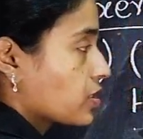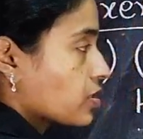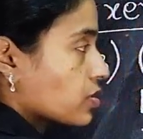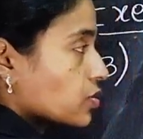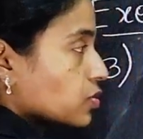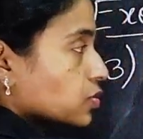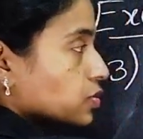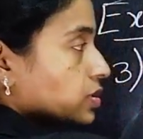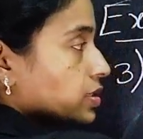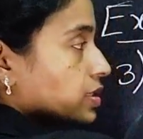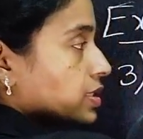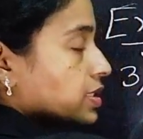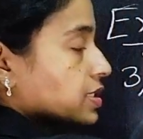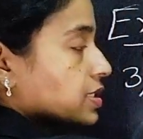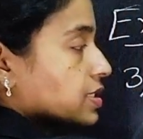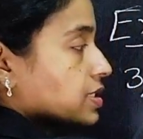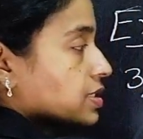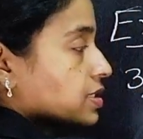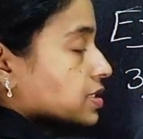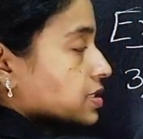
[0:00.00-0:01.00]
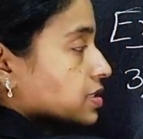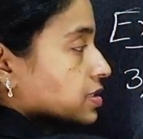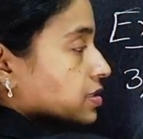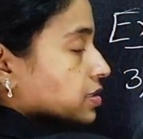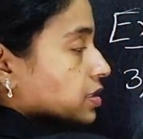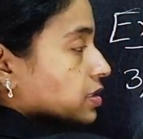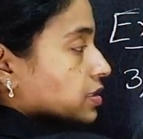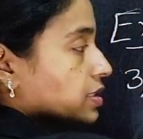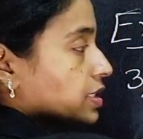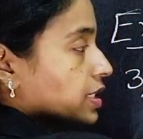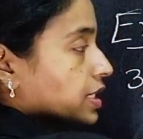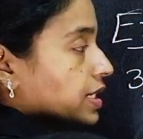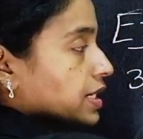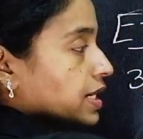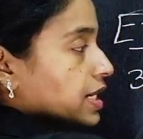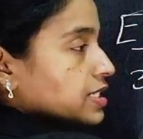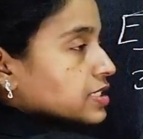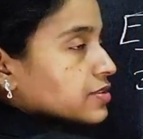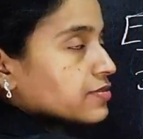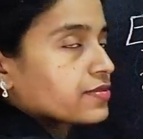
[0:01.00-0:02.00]
So this 3
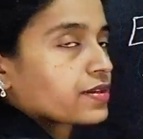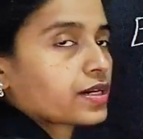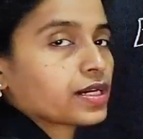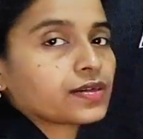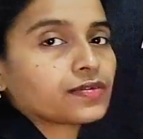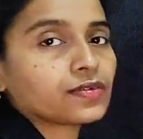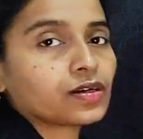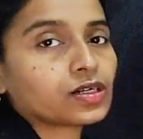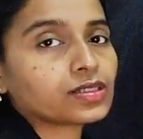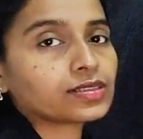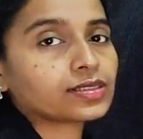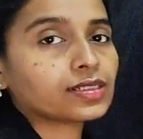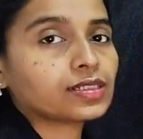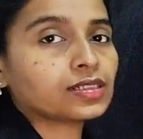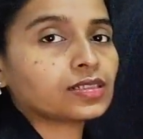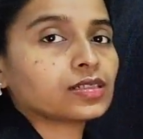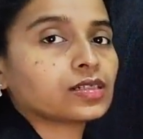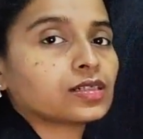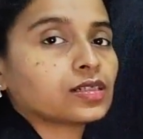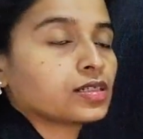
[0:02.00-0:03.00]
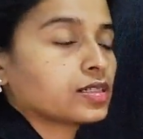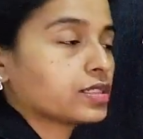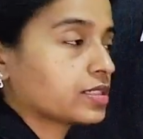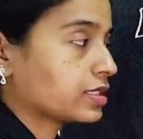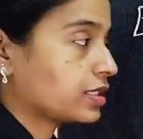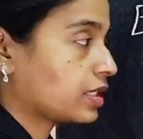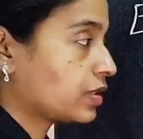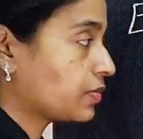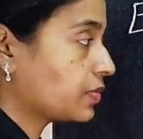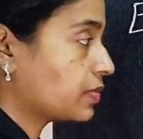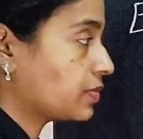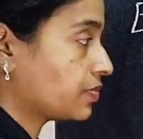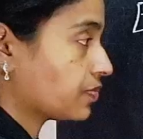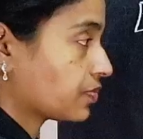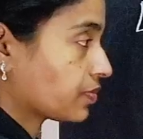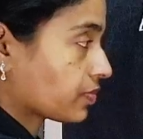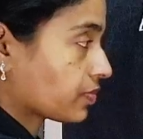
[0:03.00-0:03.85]
and 5 are the